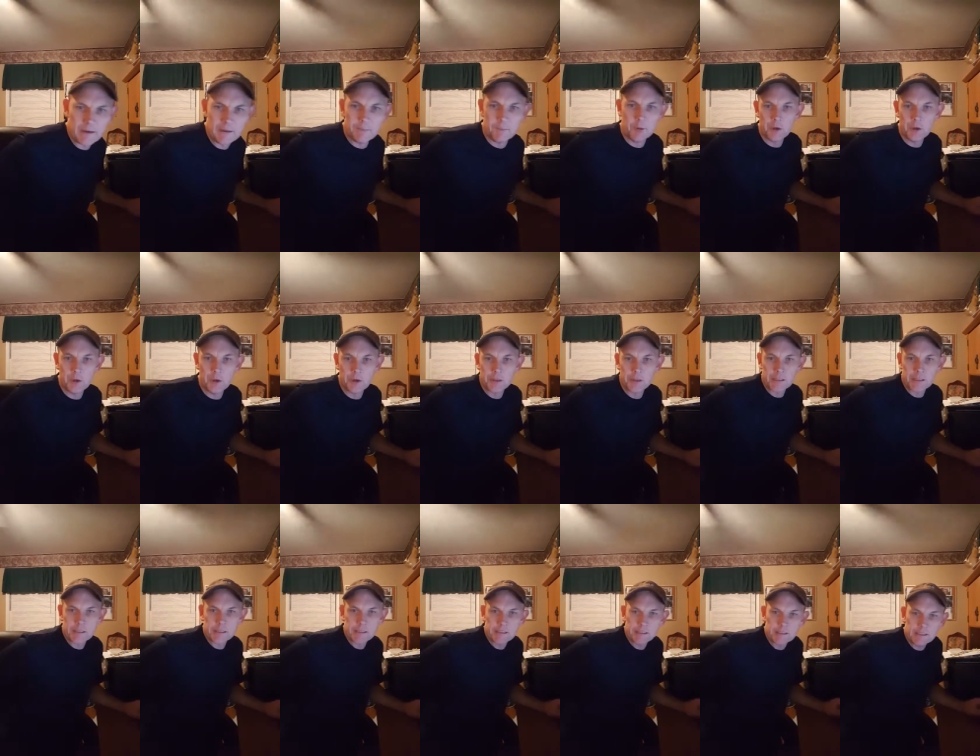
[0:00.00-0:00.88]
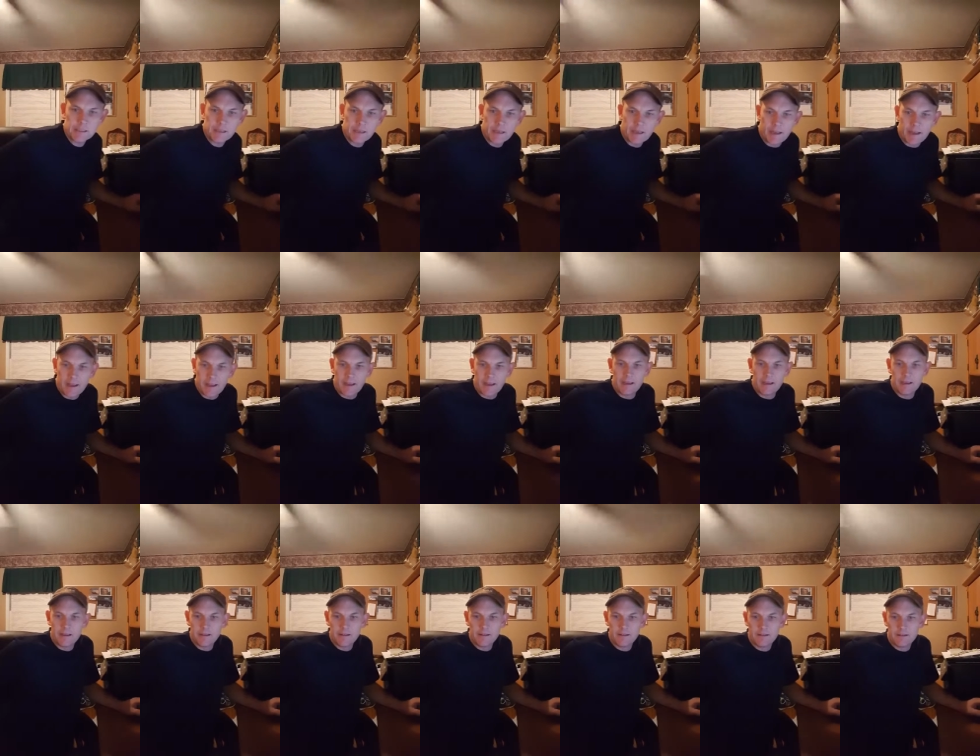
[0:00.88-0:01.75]
a book
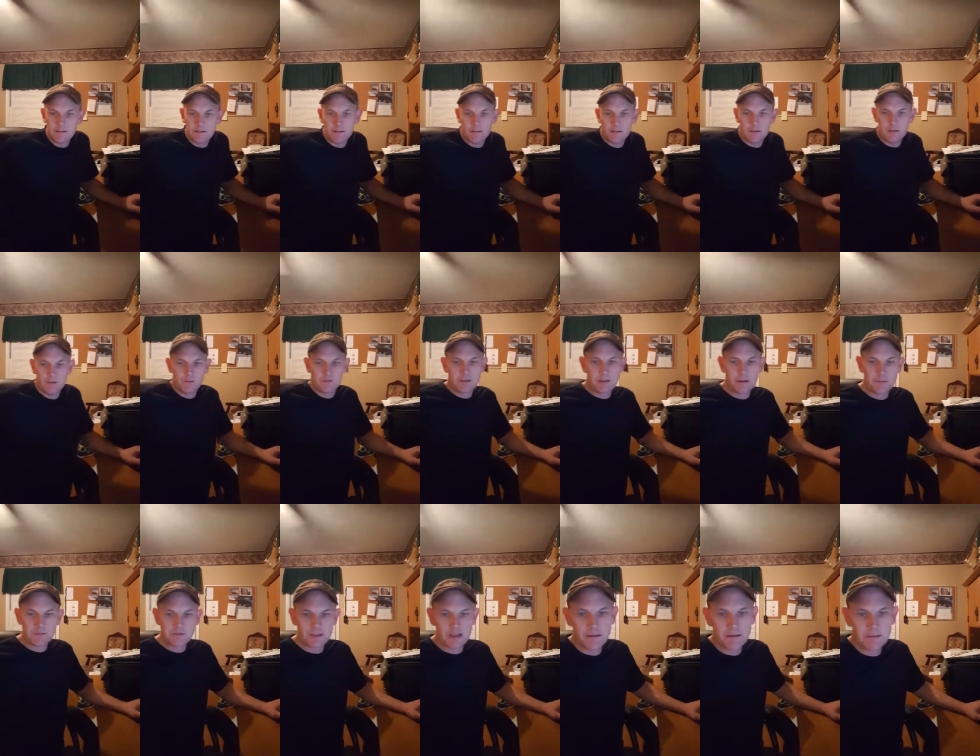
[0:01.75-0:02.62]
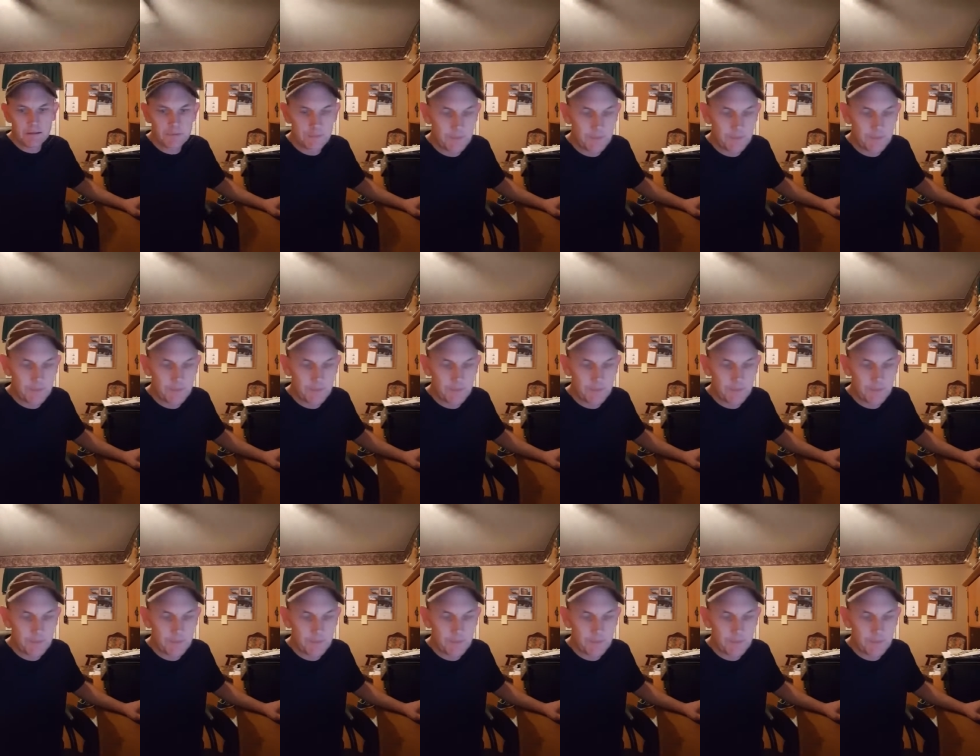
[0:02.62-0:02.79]
and what's up, James